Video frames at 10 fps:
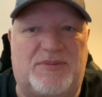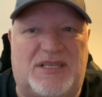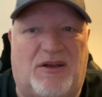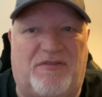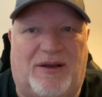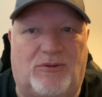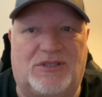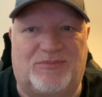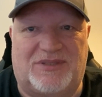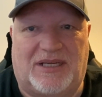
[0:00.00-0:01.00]
myself out
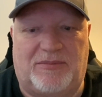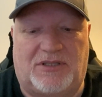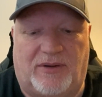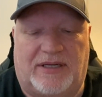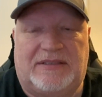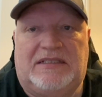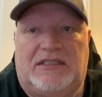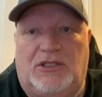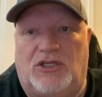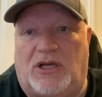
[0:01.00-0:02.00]
sometimes, don't I?
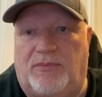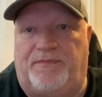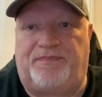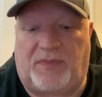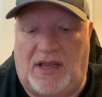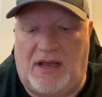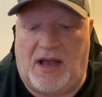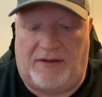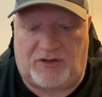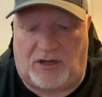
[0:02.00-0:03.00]
So
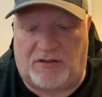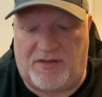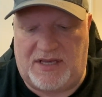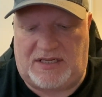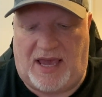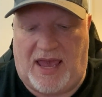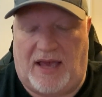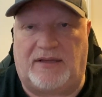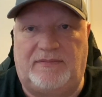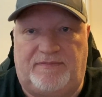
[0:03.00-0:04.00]
I've got this here,